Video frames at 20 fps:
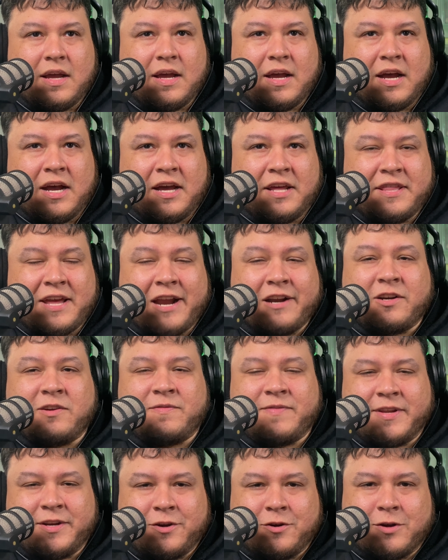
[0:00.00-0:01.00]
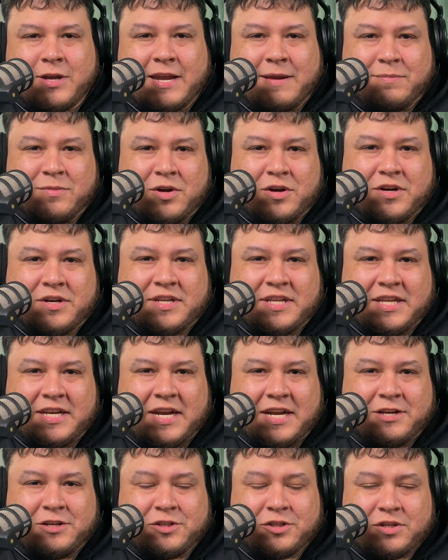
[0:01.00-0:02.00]
the Angry Video Game Nerd did
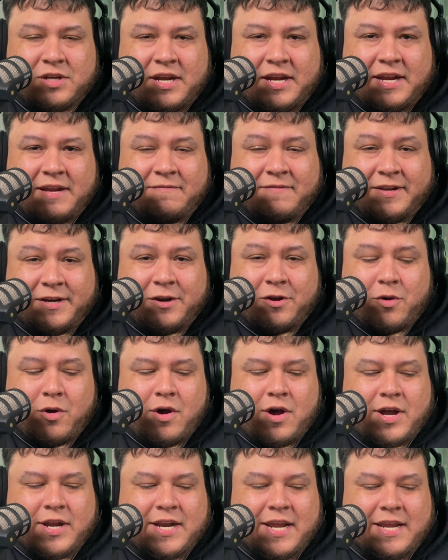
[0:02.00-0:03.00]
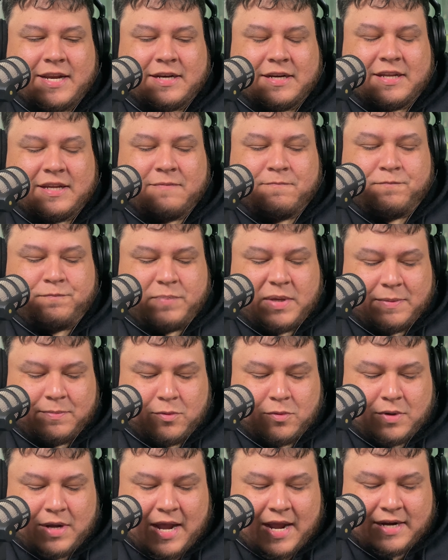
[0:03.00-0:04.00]
a video on, and
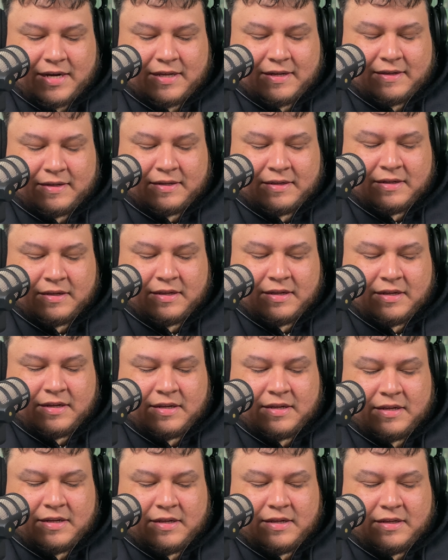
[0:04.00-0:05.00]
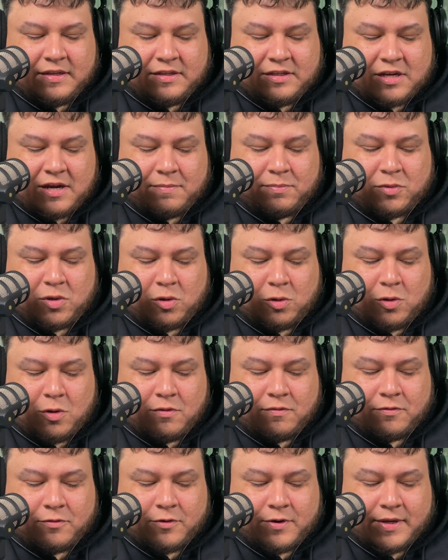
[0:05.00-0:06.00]
people kind of dumped all
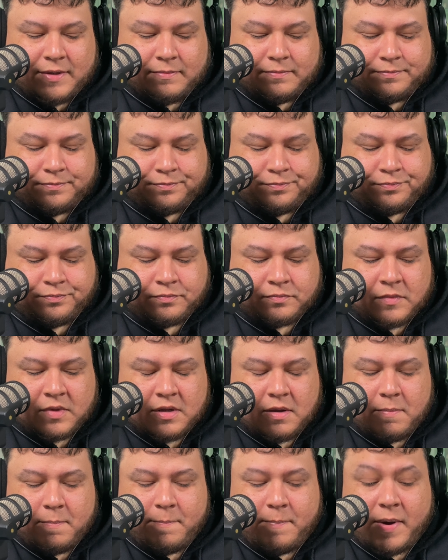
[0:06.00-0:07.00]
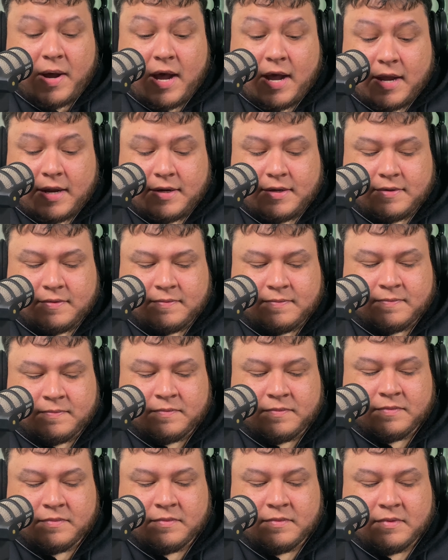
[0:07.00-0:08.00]
over it. But
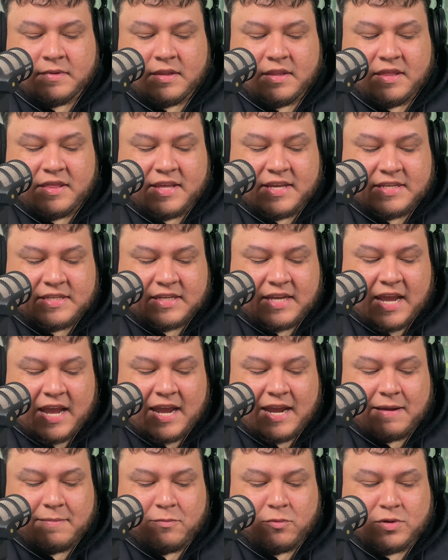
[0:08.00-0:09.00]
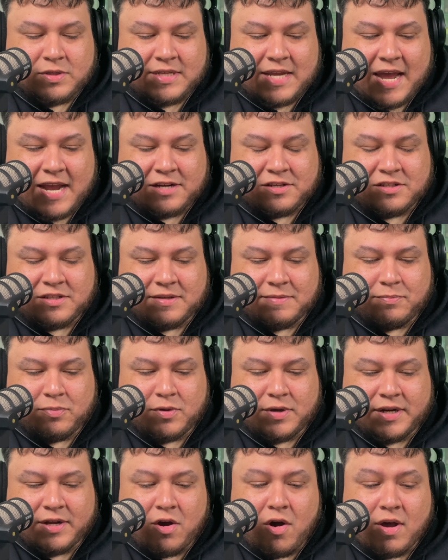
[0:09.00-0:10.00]
this game was actually
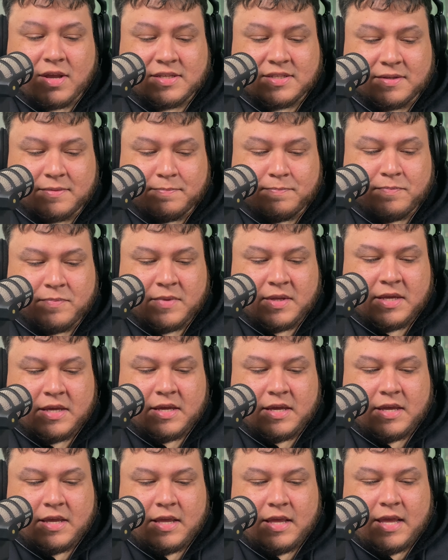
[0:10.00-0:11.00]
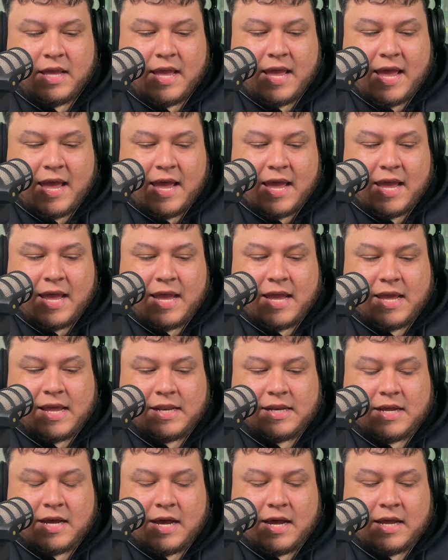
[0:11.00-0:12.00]
pretty awesome.
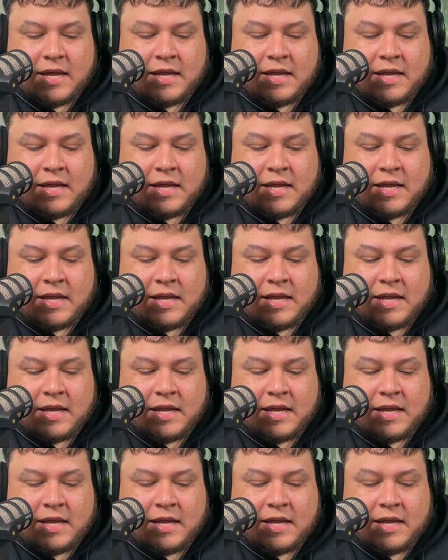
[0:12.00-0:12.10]
And